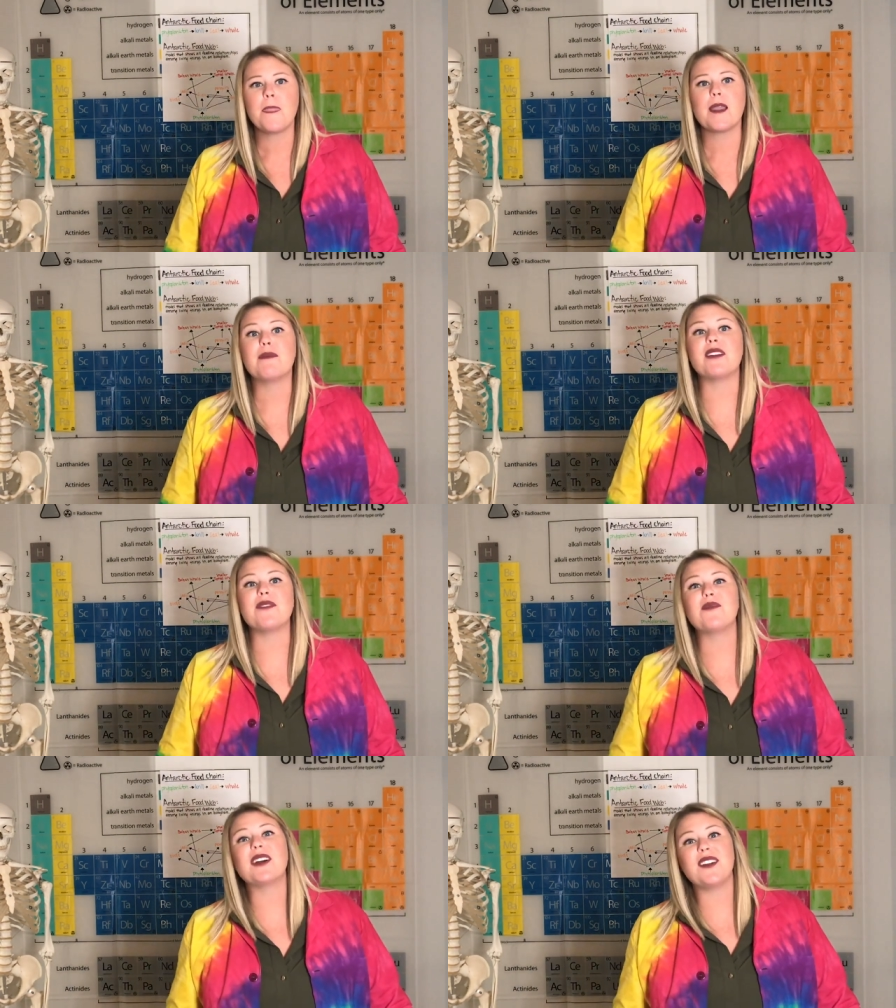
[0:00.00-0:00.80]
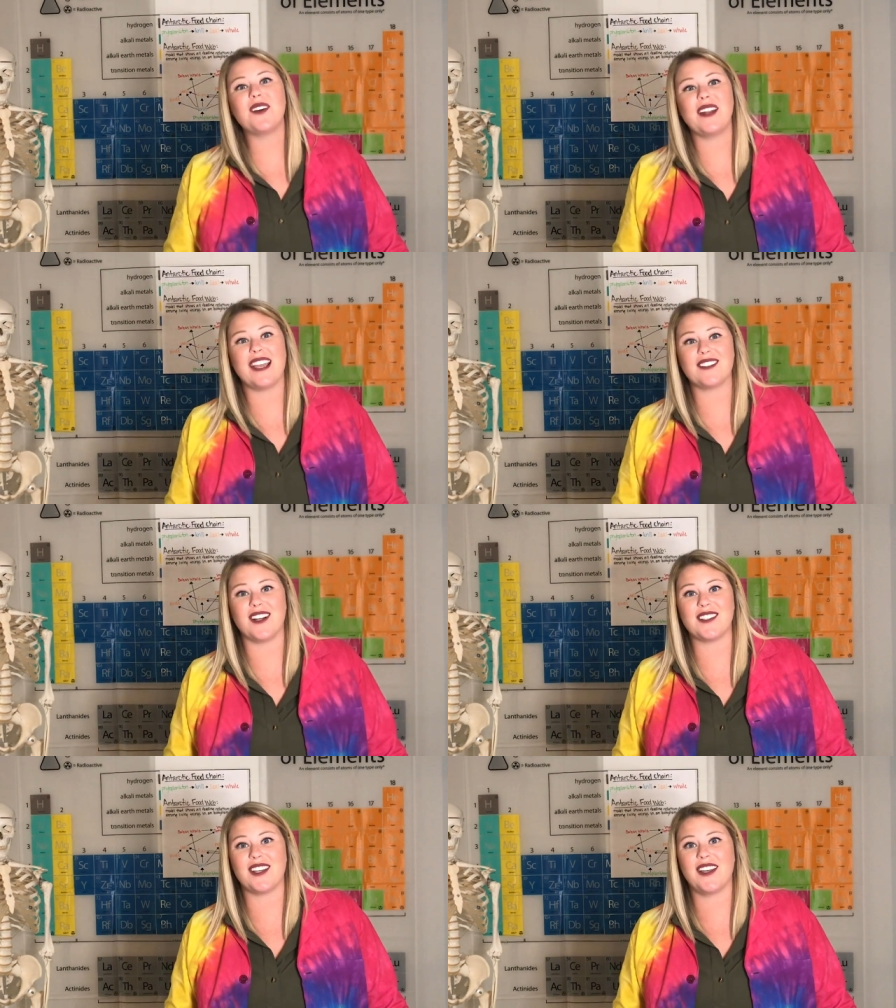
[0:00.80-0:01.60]
But if you were to go to
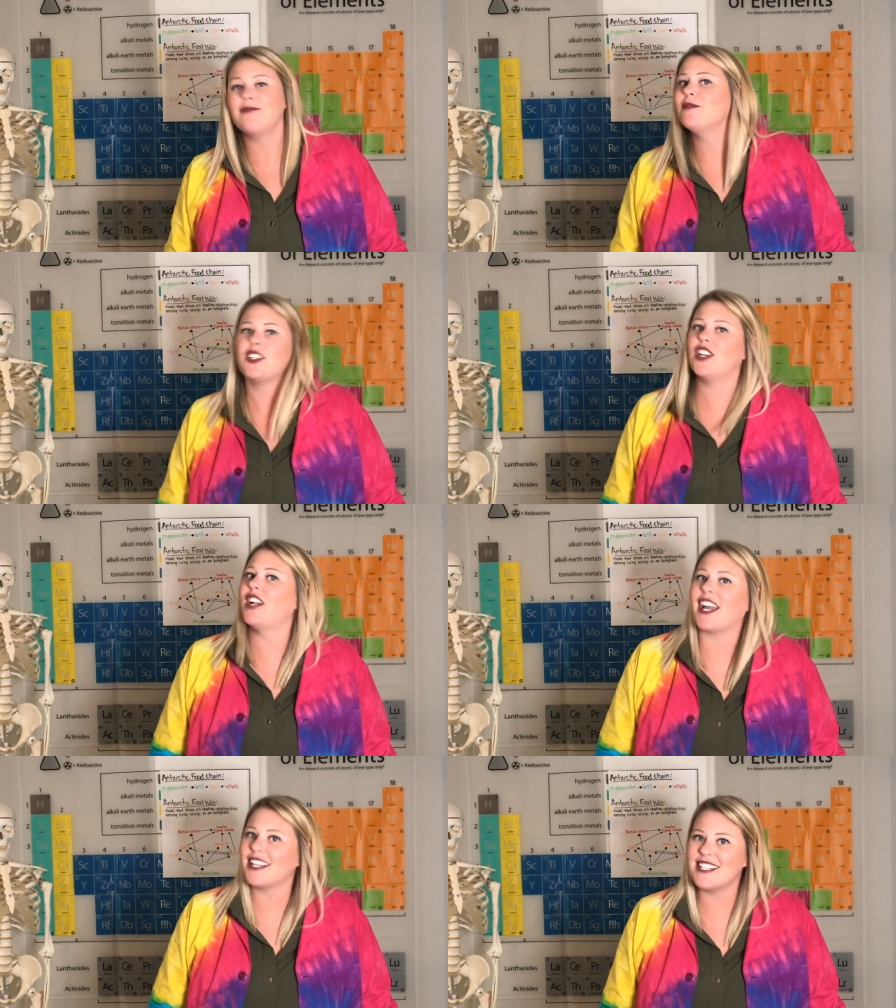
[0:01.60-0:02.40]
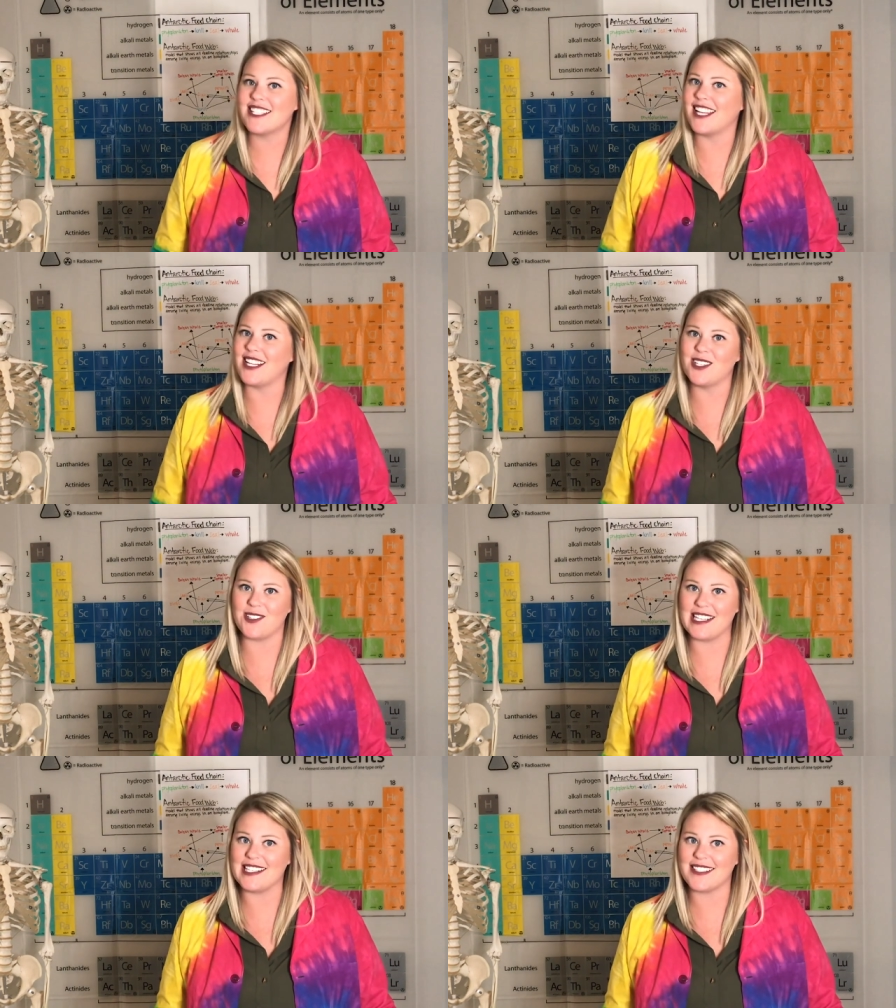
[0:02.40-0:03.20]
Antarctica, you're not going to see any
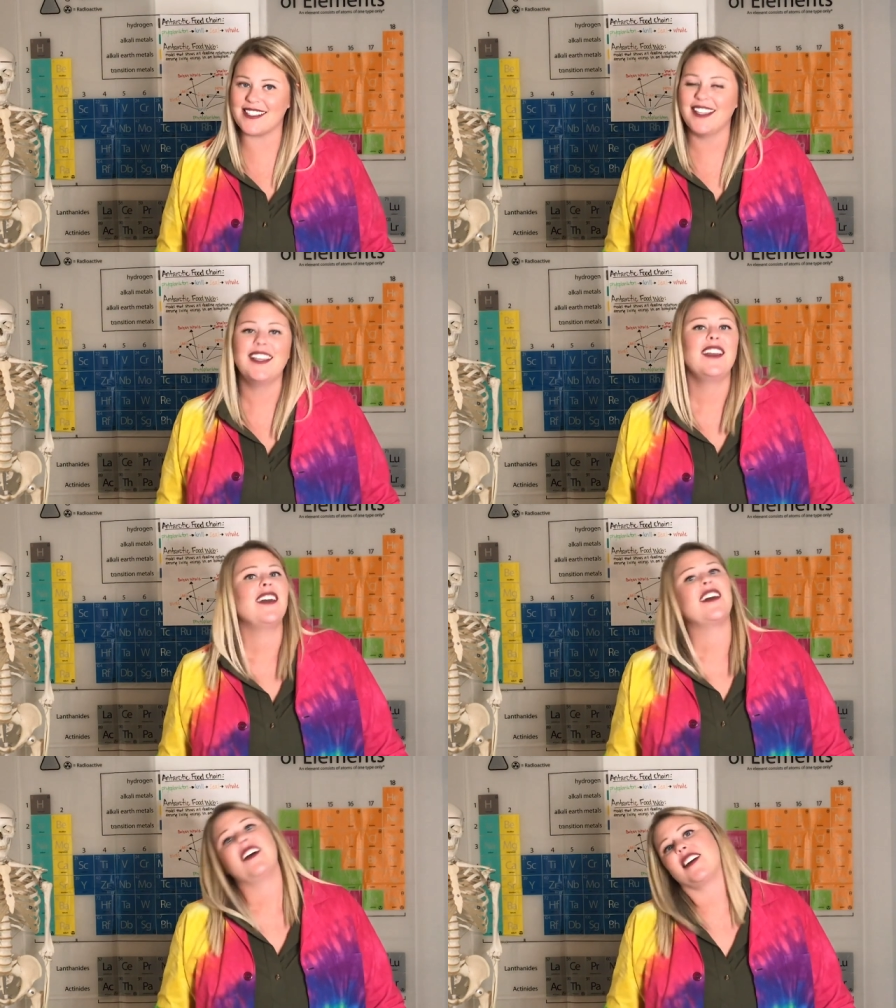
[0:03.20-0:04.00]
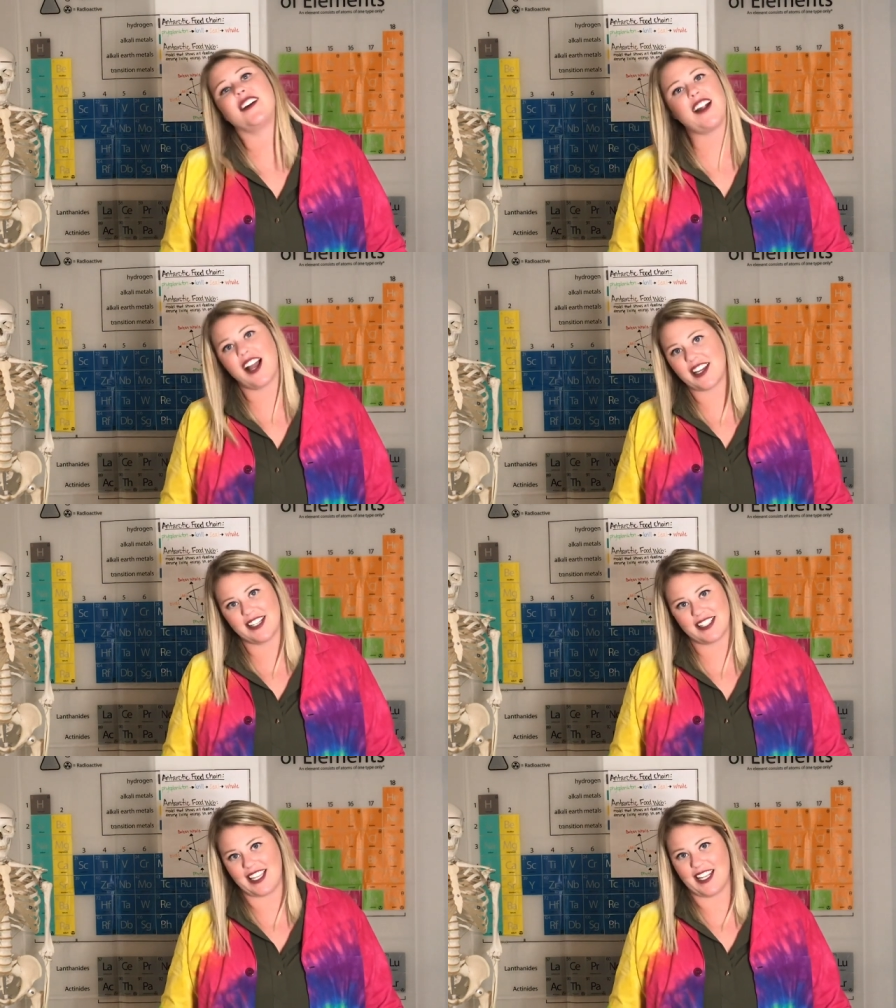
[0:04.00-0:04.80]
trees. You're not going
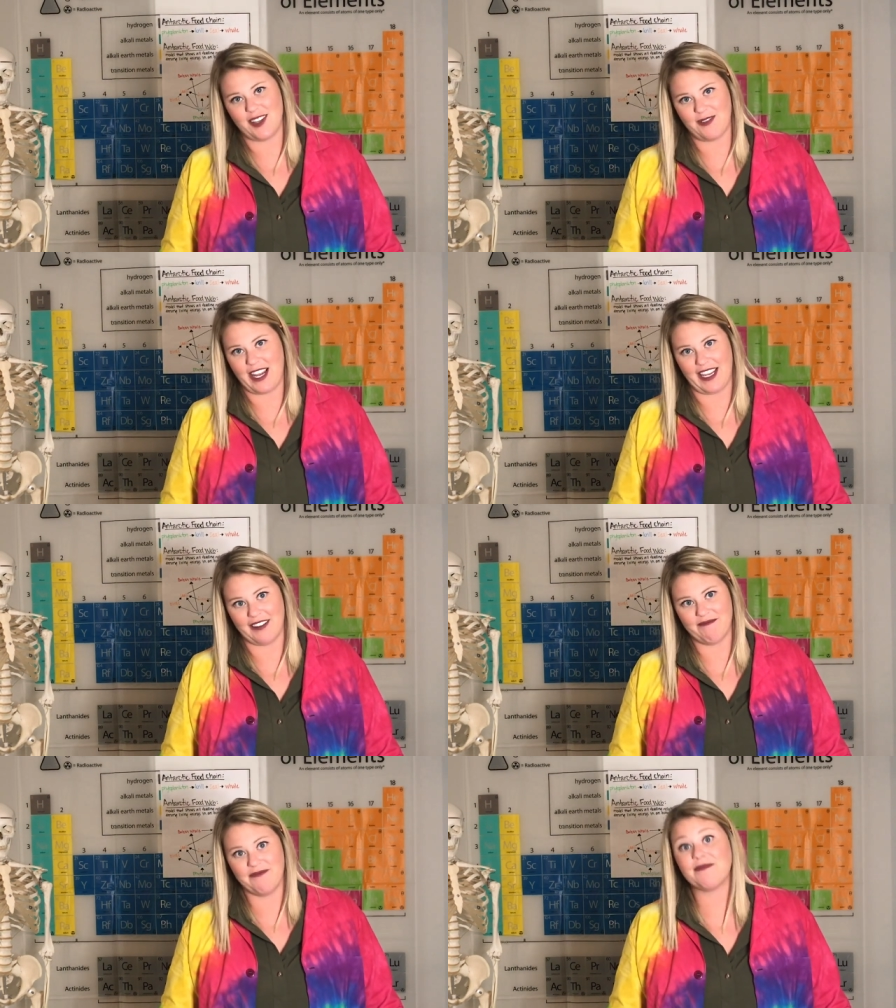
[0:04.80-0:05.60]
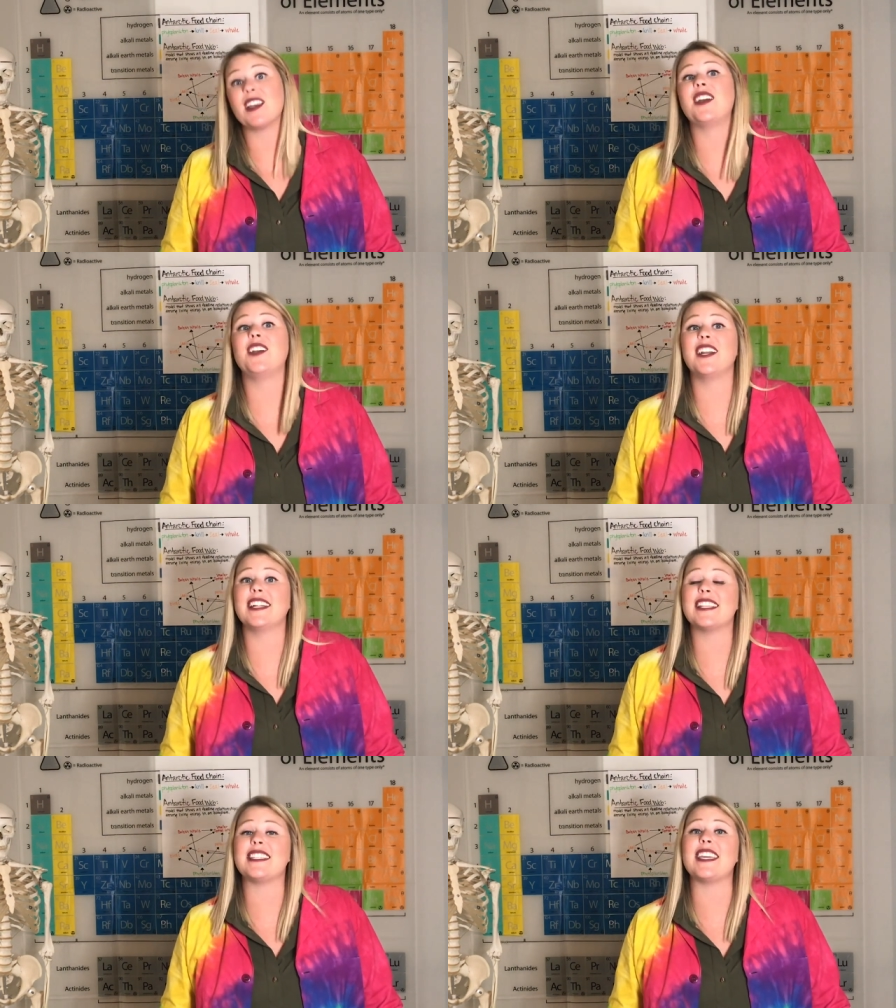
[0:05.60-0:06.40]
to see any rain. You're going
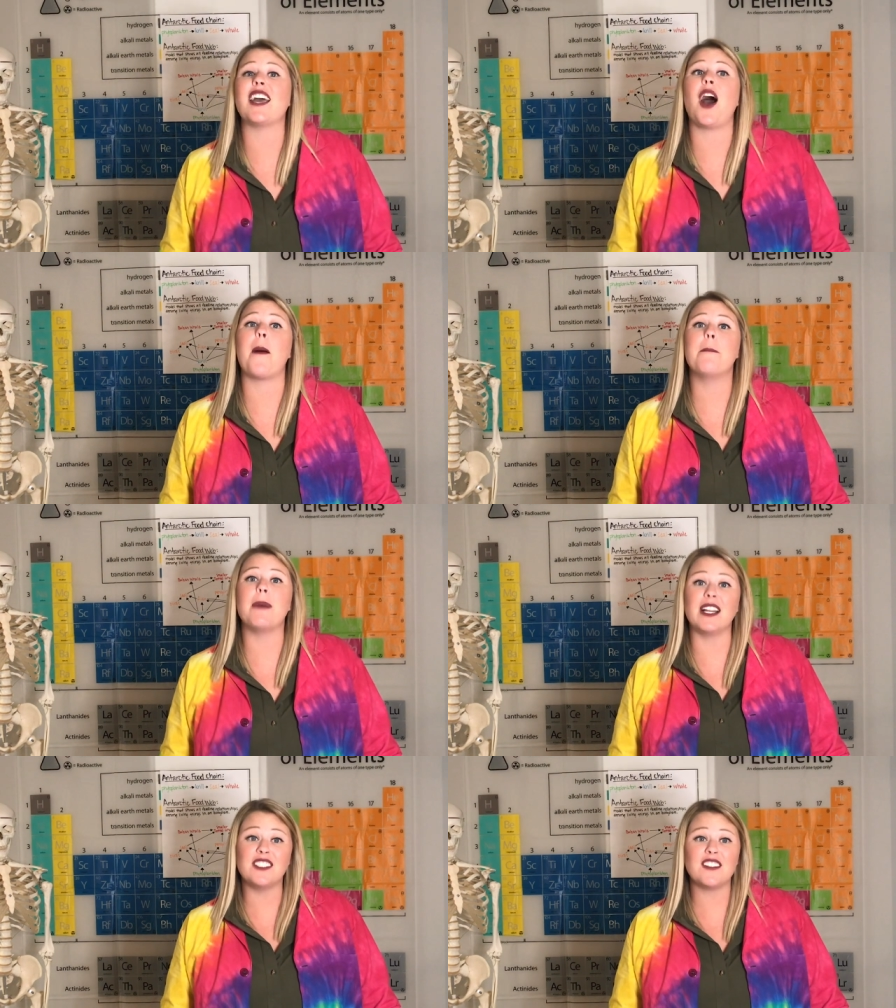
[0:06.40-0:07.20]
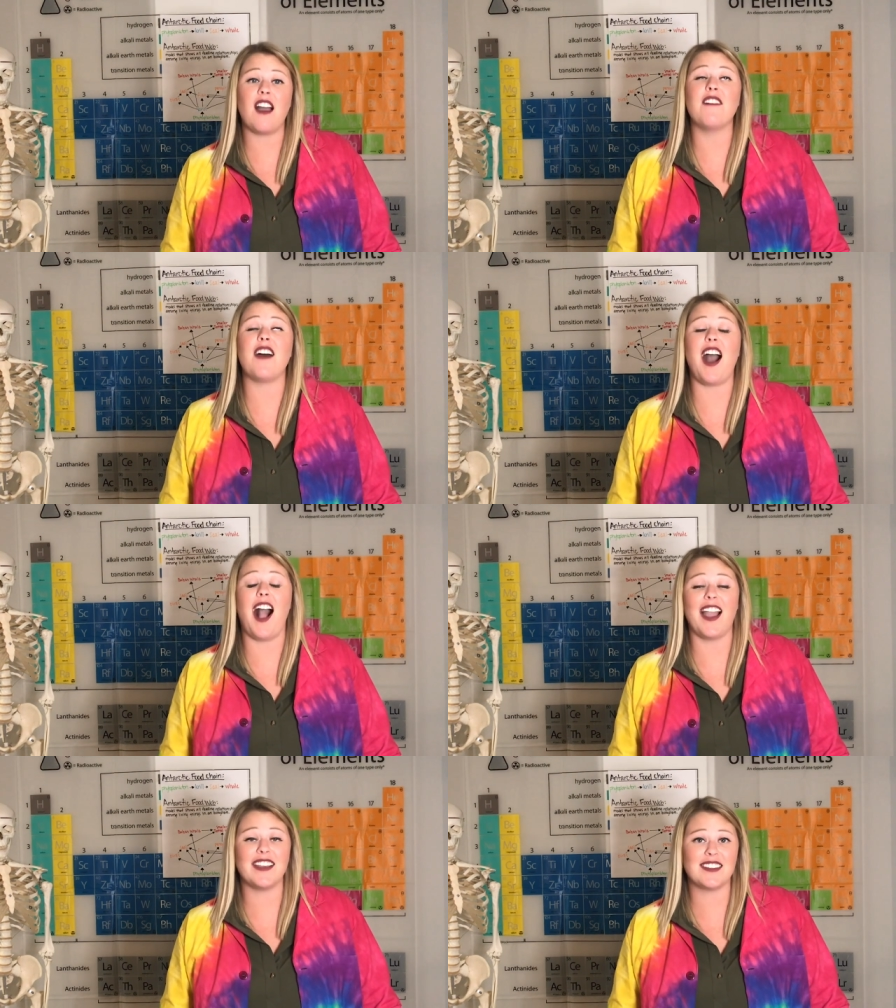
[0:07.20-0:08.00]
to see a bunch of
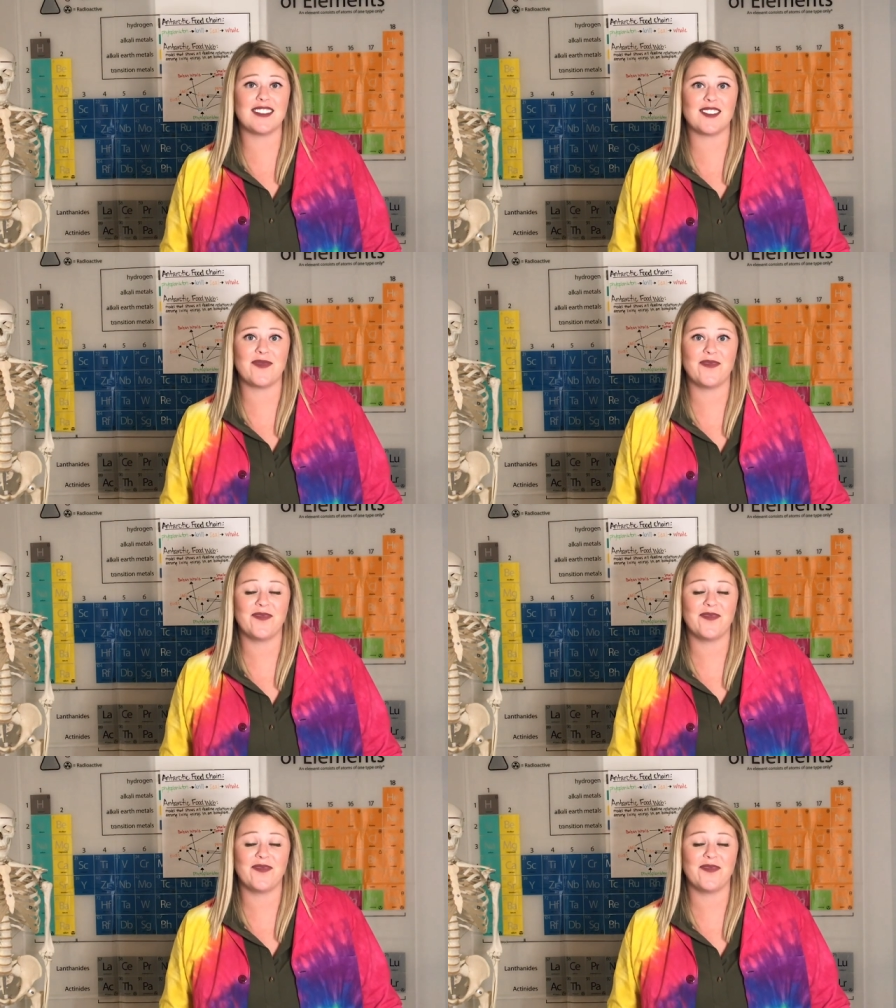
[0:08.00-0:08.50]
ice.